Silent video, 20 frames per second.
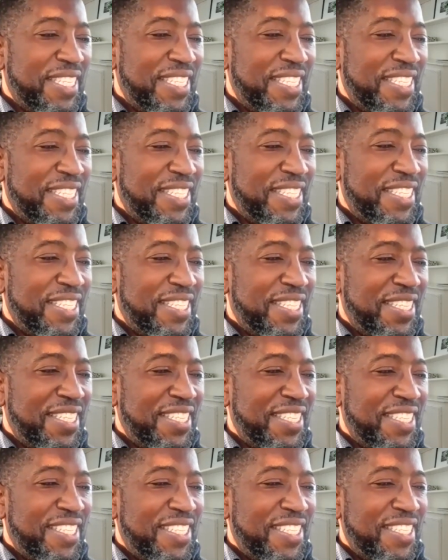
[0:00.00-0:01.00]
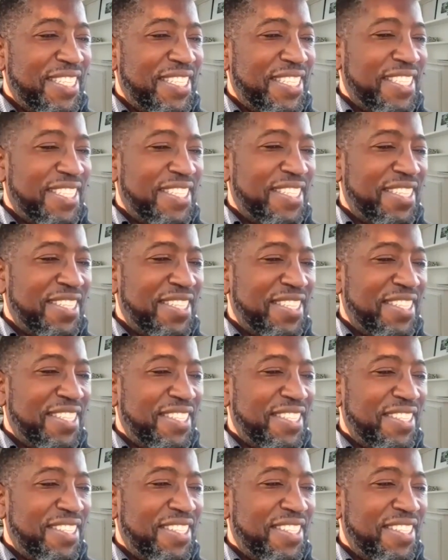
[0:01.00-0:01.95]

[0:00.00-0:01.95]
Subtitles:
No one is speaking in this clip.